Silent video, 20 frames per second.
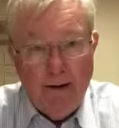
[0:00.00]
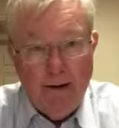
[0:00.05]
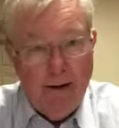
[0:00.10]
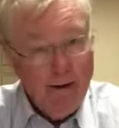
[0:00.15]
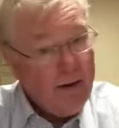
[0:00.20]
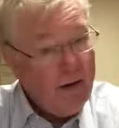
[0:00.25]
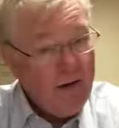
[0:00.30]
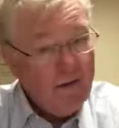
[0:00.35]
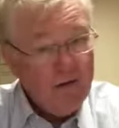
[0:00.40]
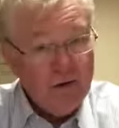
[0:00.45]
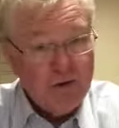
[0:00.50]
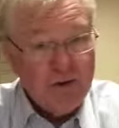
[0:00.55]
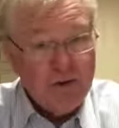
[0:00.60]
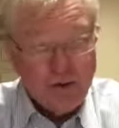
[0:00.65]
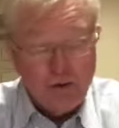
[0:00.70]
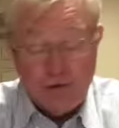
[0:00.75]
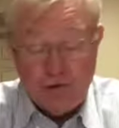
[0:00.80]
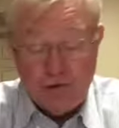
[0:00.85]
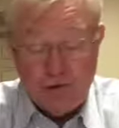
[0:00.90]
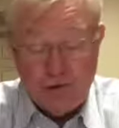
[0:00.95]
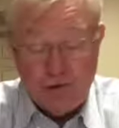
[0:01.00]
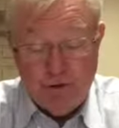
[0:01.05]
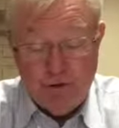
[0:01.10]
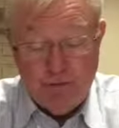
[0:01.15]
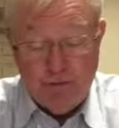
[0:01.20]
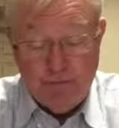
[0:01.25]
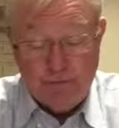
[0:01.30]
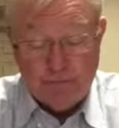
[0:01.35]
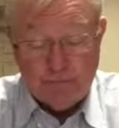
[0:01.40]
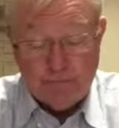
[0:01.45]
not the church.
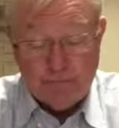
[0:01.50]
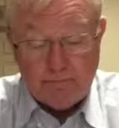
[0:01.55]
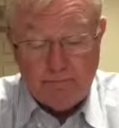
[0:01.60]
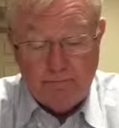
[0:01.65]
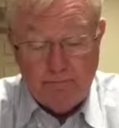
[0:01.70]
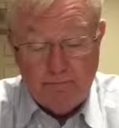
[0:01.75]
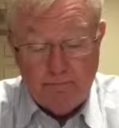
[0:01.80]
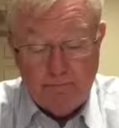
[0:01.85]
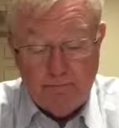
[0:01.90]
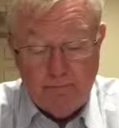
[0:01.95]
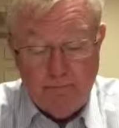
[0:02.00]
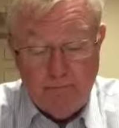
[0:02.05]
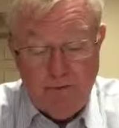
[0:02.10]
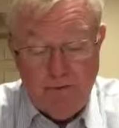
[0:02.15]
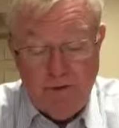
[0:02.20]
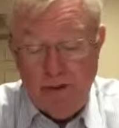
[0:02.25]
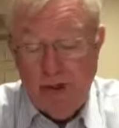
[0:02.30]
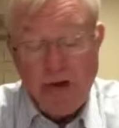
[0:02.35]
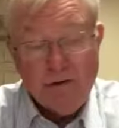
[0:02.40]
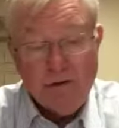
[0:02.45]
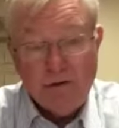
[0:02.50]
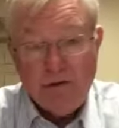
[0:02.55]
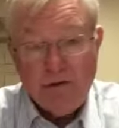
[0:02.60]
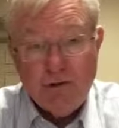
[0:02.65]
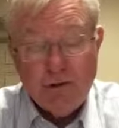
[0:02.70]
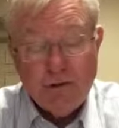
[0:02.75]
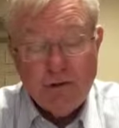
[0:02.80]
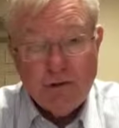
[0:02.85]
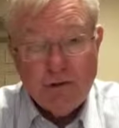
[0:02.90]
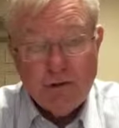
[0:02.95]
Not the
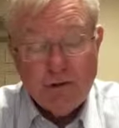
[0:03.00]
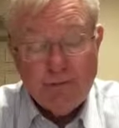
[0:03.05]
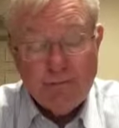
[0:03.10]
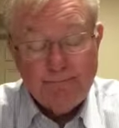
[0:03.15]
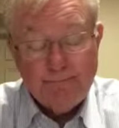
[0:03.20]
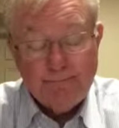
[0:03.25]
church.